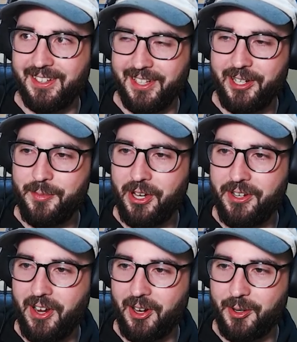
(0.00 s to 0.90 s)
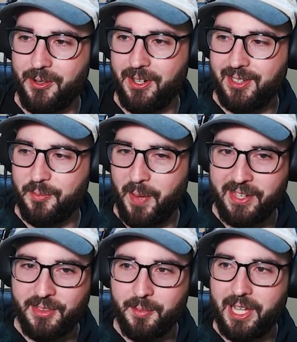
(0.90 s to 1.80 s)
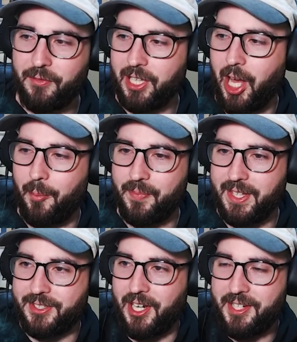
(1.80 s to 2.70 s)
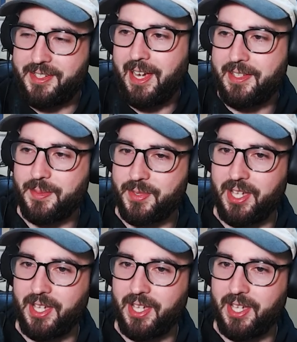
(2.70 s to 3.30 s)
Let him know, Knuckle. Make them level up. It's gonna take some